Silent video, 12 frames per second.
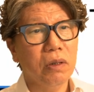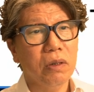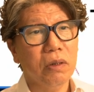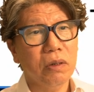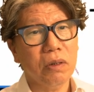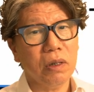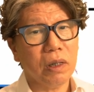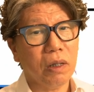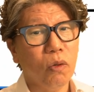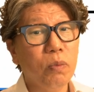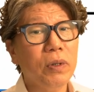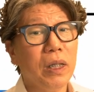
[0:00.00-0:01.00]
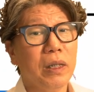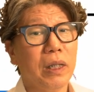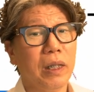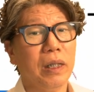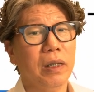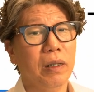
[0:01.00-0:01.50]
the occlusal surface and
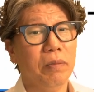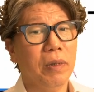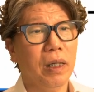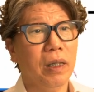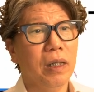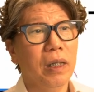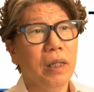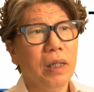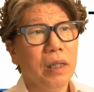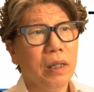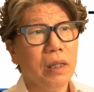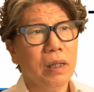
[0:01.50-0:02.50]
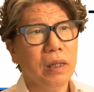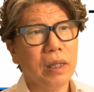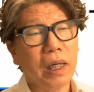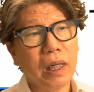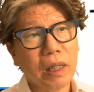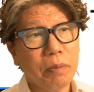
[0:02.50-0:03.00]
remains open, the
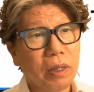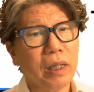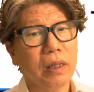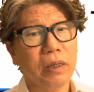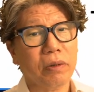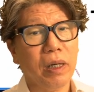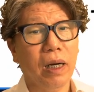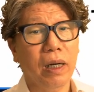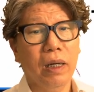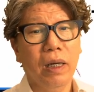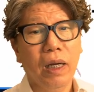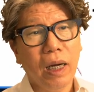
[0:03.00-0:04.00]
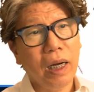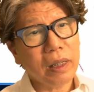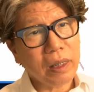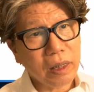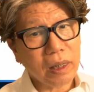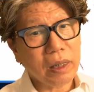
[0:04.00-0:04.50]
maxillary buccal cusp and the
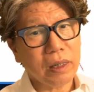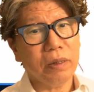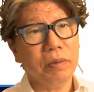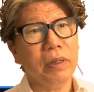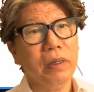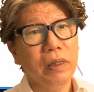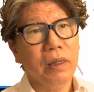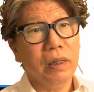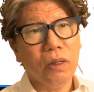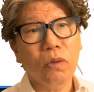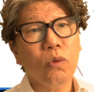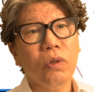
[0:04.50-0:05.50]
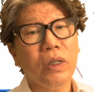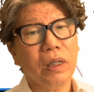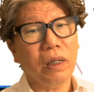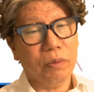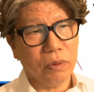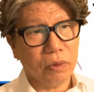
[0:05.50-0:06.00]
mandibular lingual cusp are called
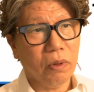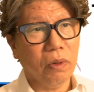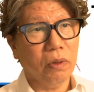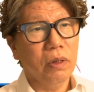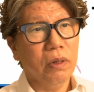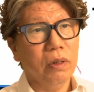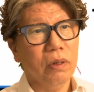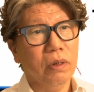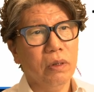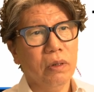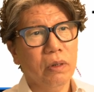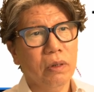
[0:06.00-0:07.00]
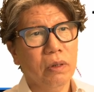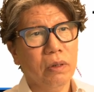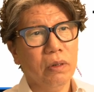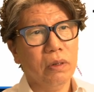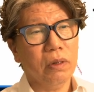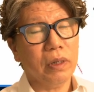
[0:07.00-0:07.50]
non-holding,
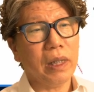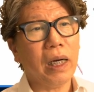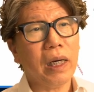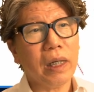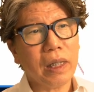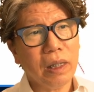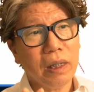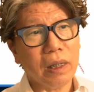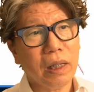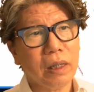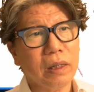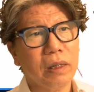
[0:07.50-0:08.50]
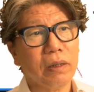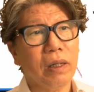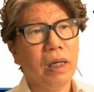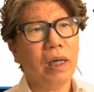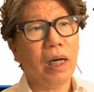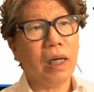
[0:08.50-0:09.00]
while the maxillary lingual
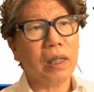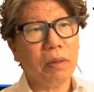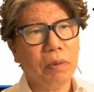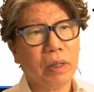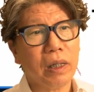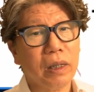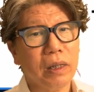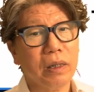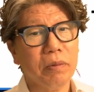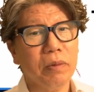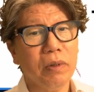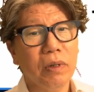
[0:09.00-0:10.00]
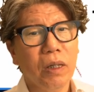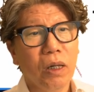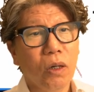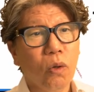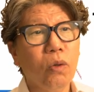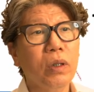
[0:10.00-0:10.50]
cusp and the mandibular buccal
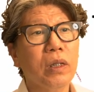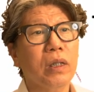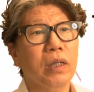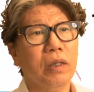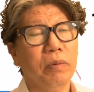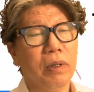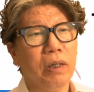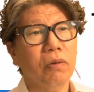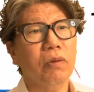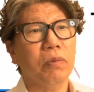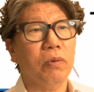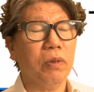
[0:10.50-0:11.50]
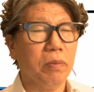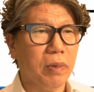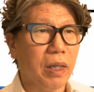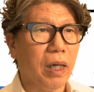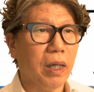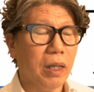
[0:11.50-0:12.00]
cusp are referred to as
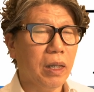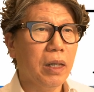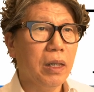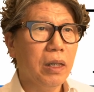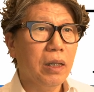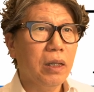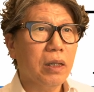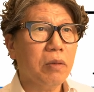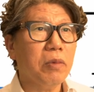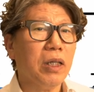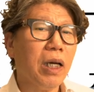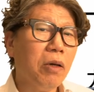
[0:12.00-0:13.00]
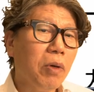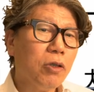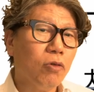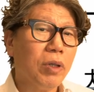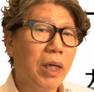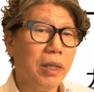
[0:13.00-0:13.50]
holding cusps. Why is this
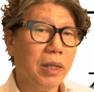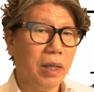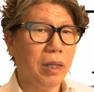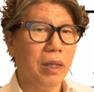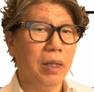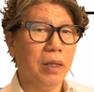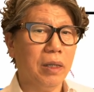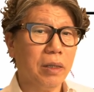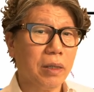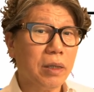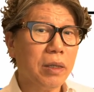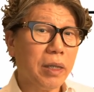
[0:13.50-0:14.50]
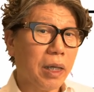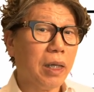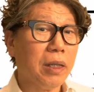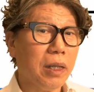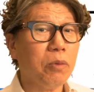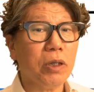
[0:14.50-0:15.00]
holding cusp important? Let's
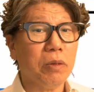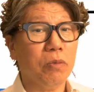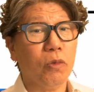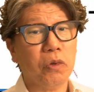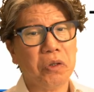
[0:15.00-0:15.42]
explore that now.